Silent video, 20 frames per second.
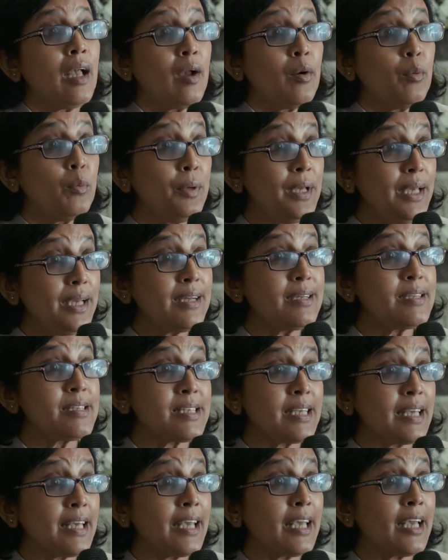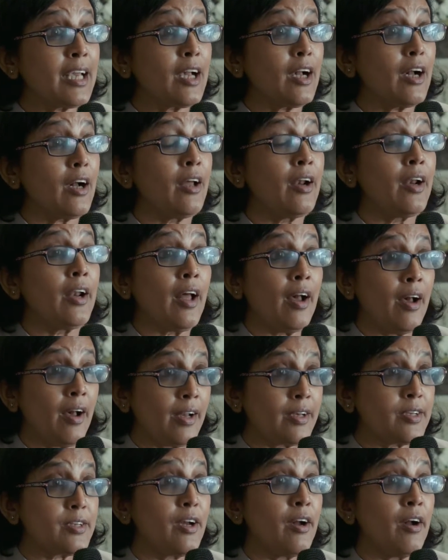We are seeing a
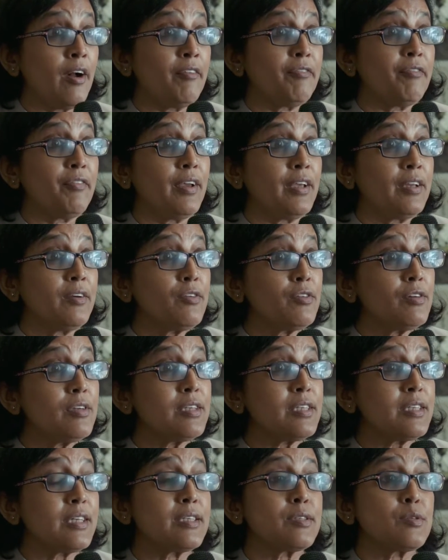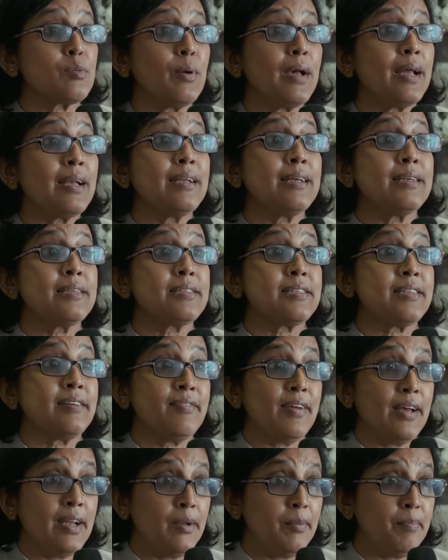lot of interest as well as
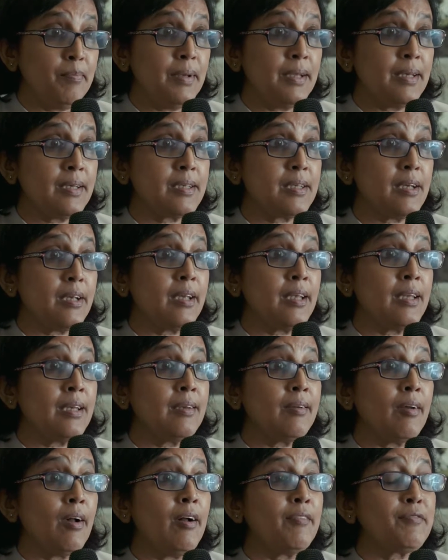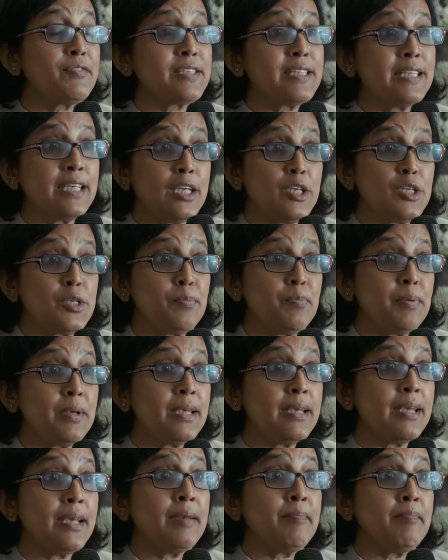development of
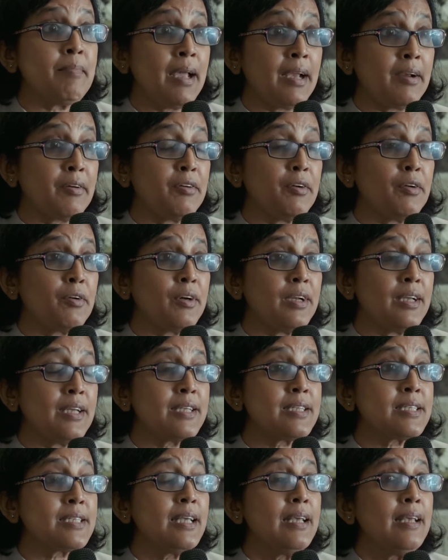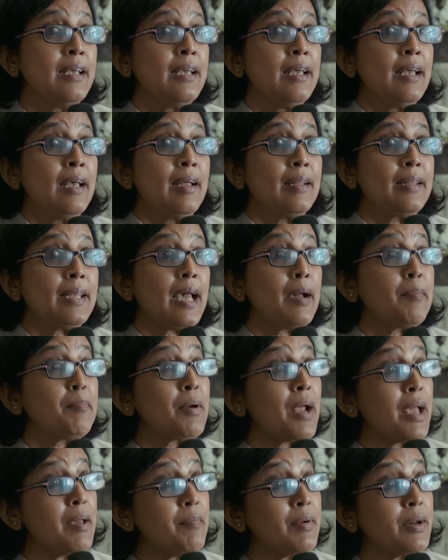CHP in microgrids. They are
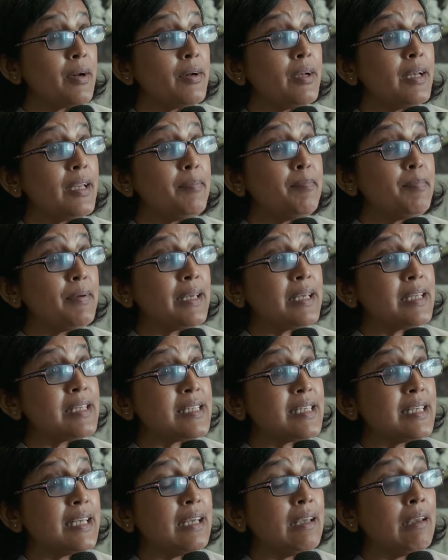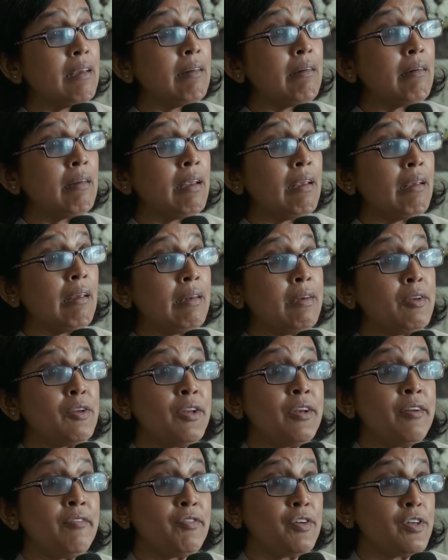primarily being seen in
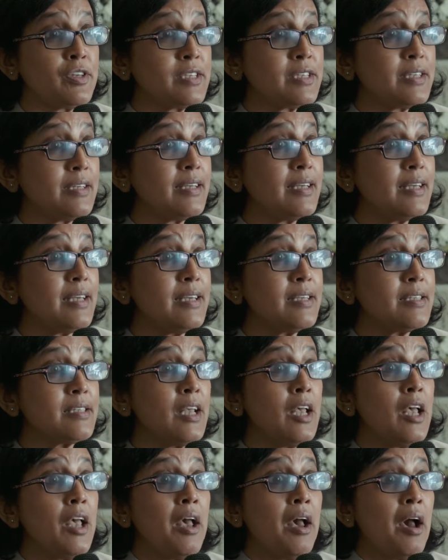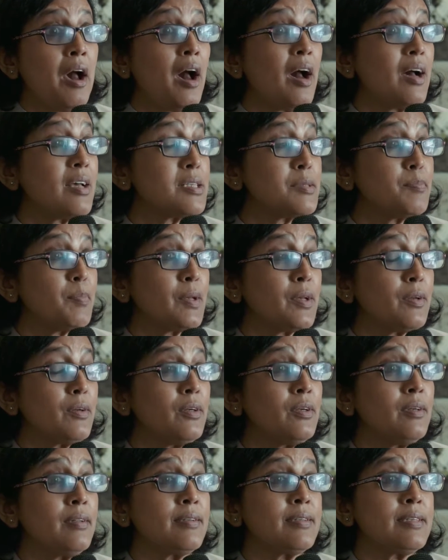universities,
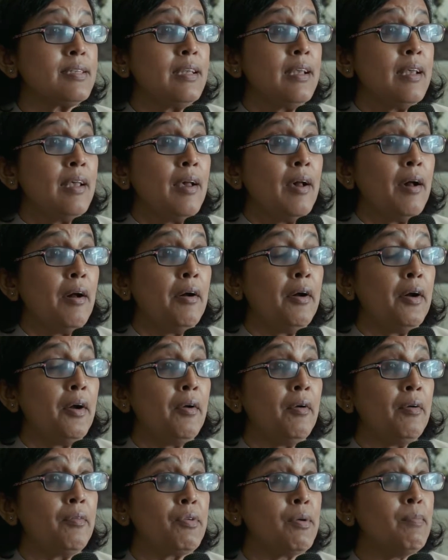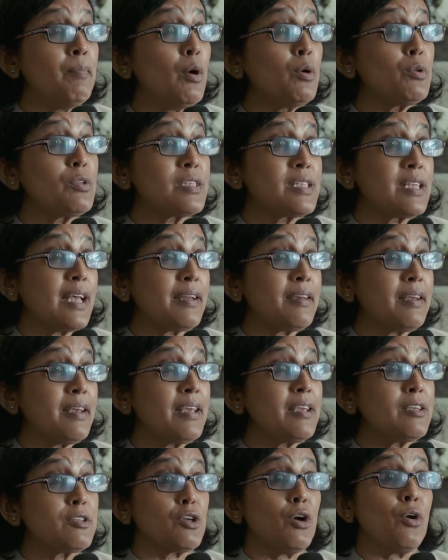hospitals, remote
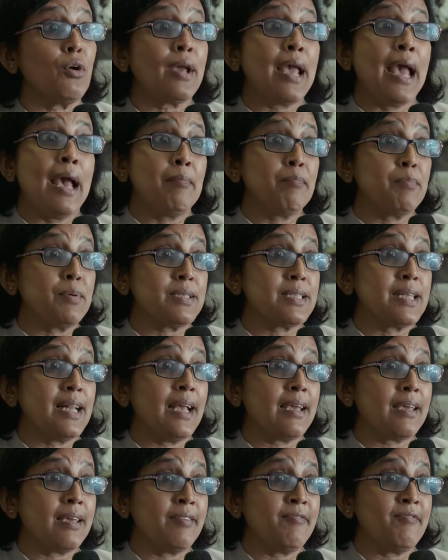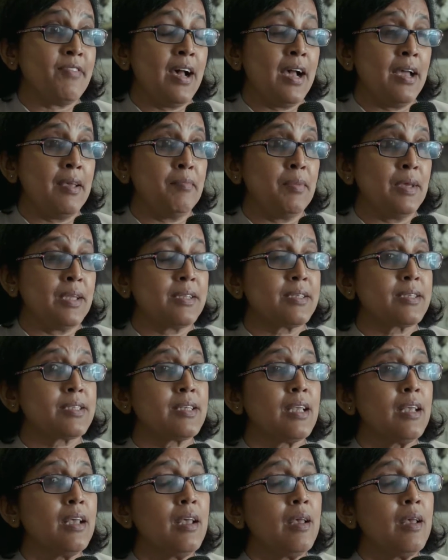settings, or campus-like environments.